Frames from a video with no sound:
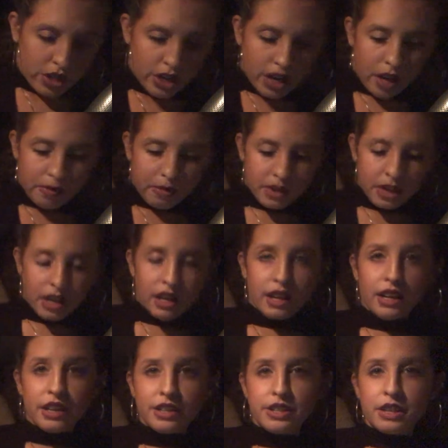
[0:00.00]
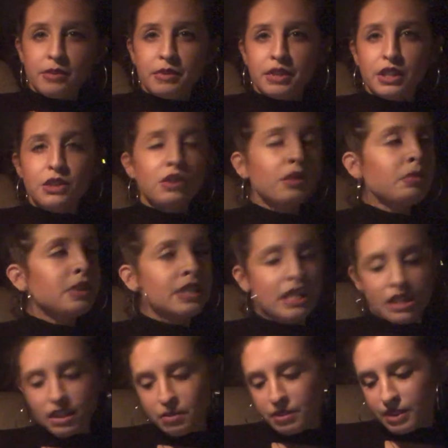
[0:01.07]
Gemini, Gemini. You could be
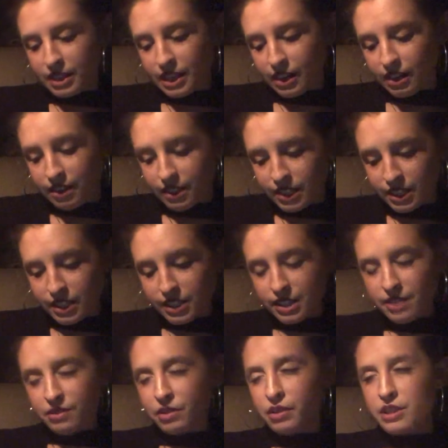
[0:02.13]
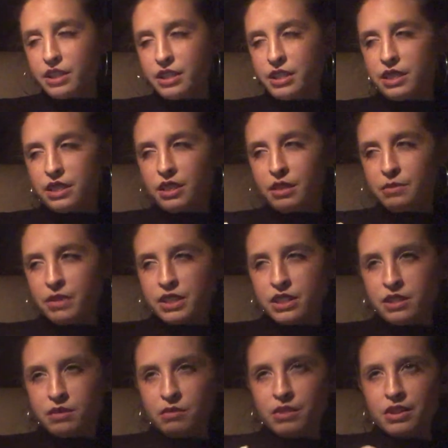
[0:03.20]
dealing with an Aries, because even though I just did them, I
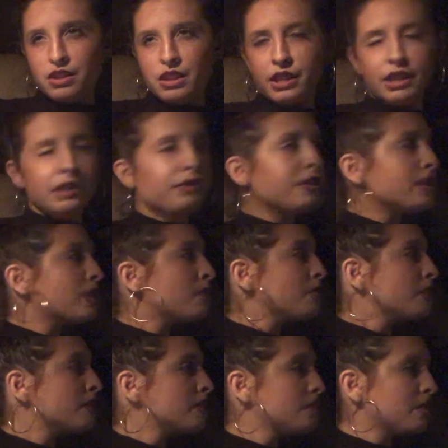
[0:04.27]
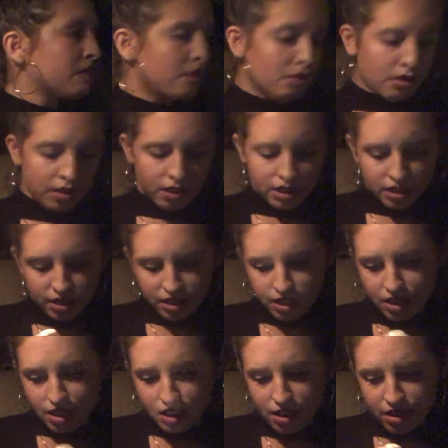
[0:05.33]
still want to, like, for some reason, talk
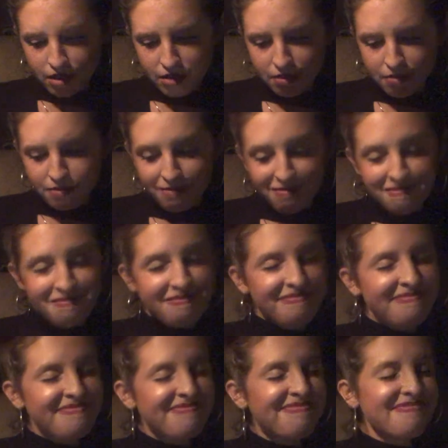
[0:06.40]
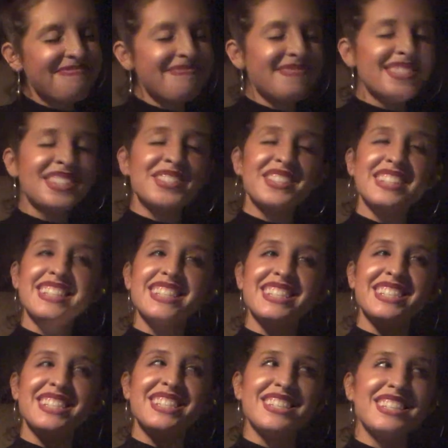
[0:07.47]
to them. So this
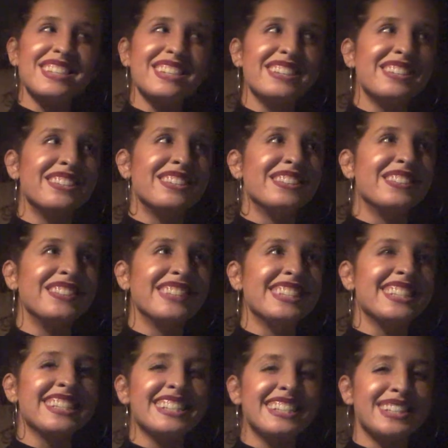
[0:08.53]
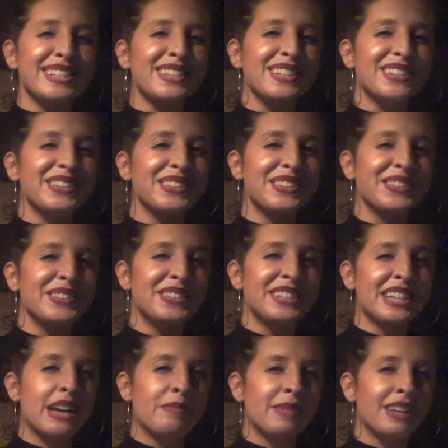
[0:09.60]
is you. This is you,
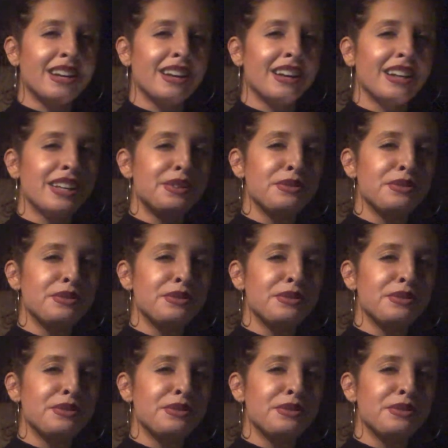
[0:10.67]
Gemini.